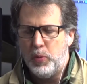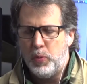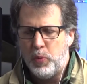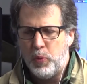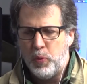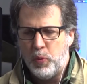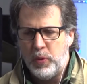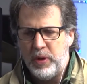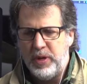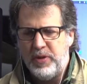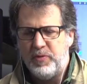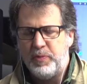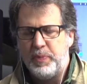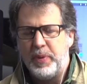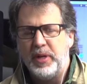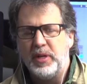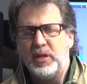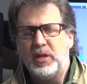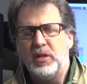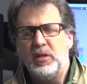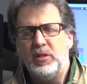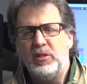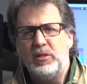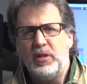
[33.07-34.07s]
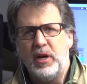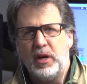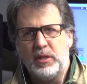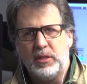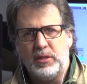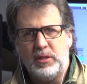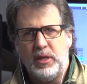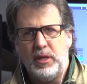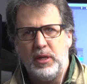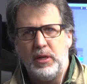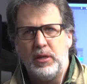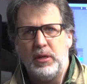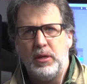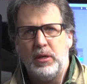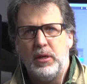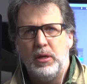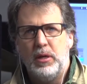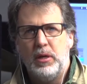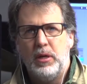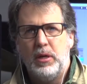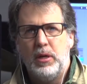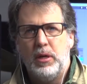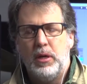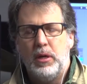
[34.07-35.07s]
we've been conducting
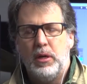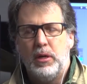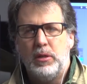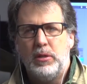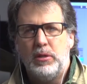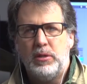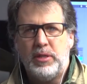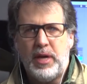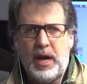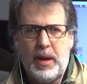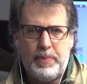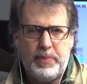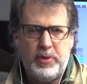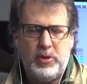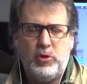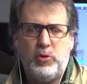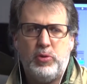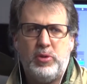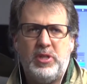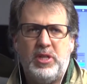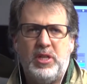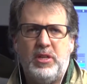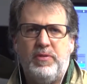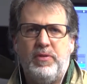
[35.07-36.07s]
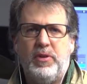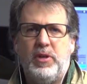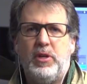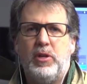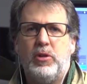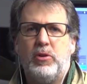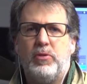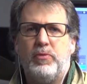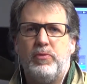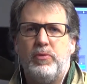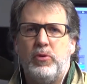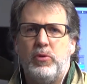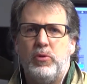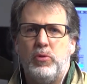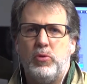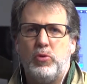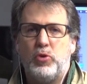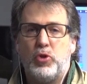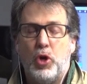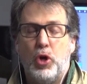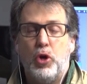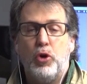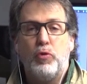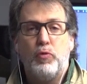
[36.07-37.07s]
TAPinto TV
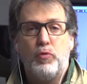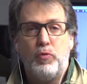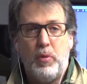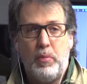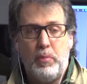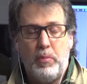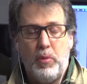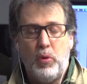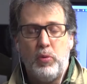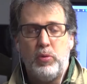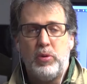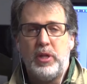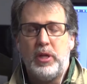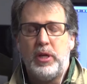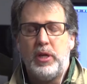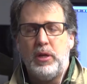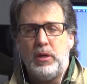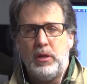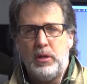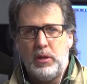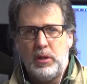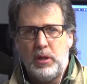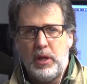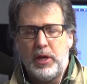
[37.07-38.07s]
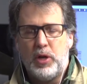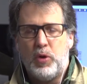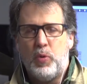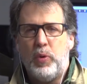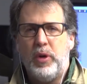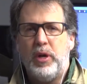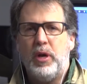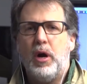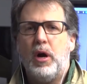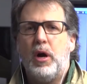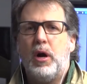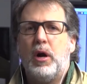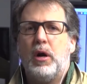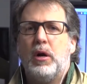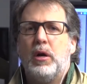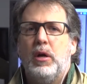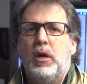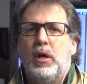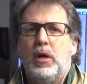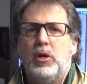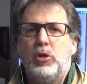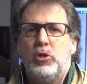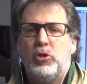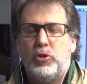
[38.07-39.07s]
interviews remotely, like we are,
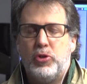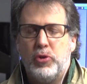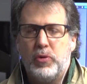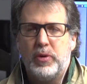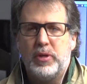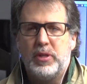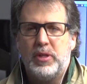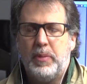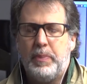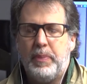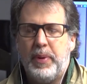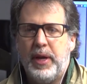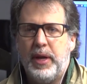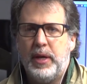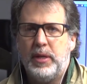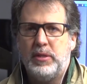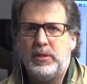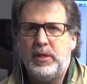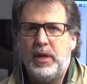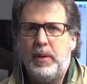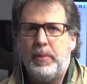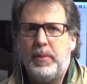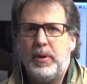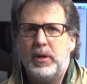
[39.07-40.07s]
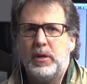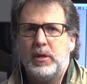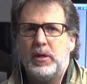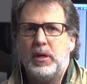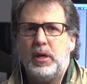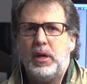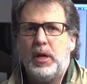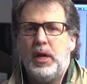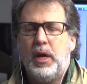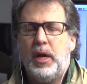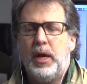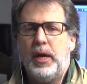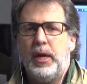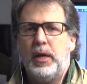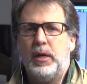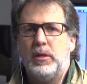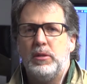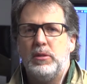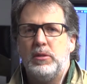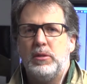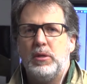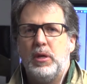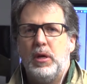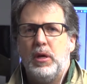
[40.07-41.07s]
during the pandemic.
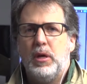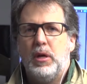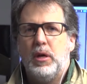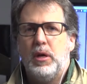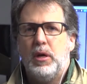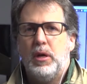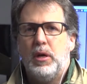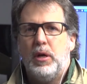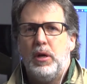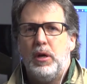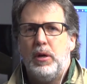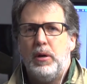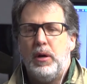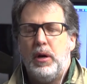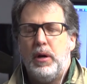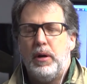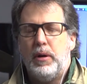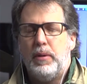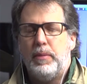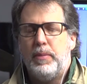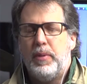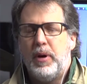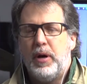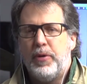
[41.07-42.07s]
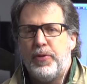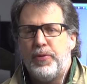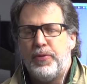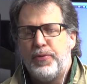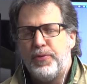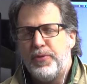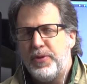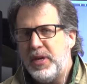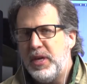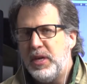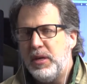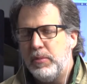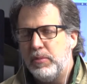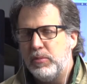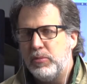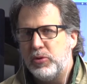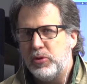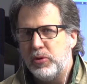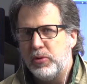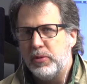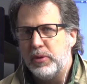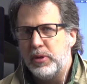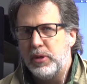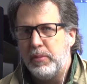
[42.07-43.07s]
And um, a theme
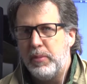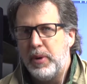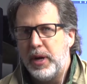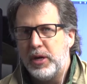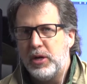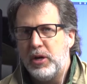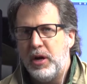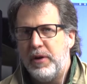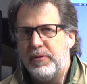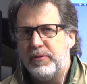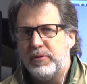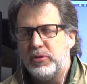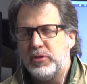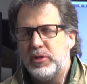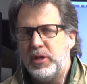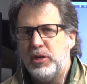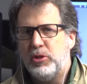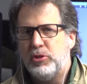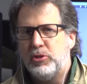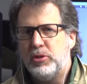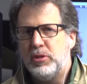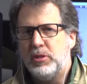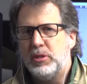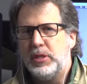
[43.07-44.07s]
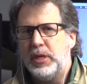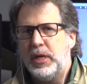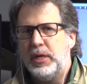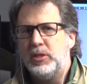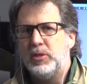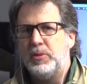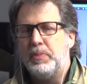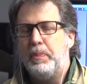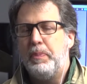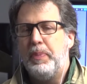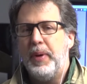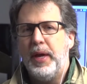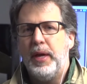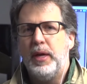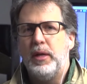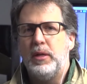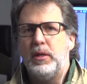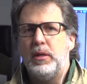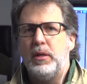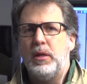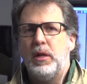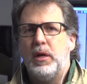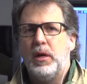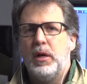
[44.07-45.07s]
during my conversations has
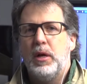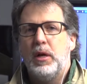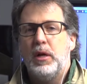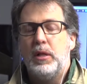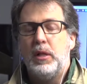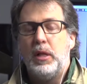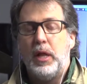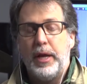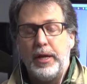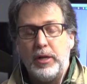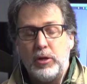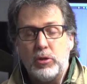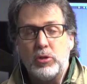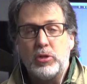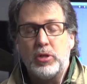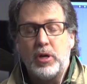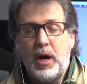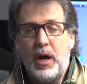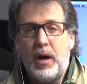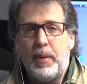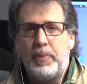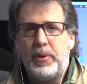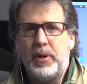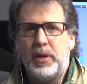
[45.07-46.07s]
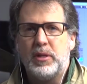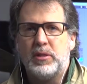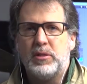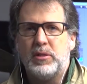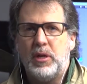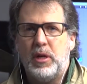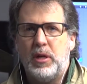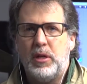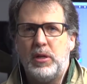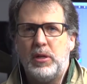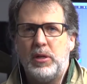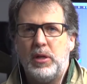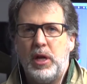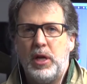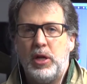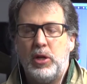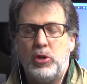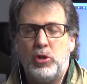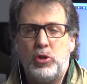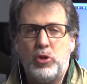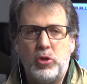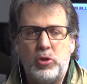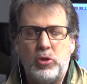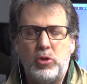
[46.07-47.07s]
been lighter topics and,
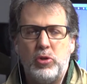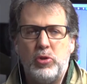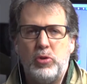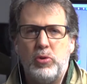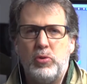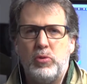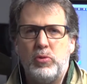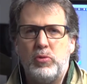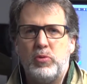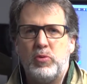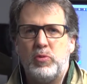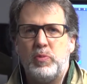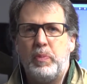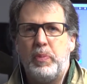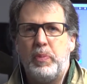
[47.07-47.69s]
and good news,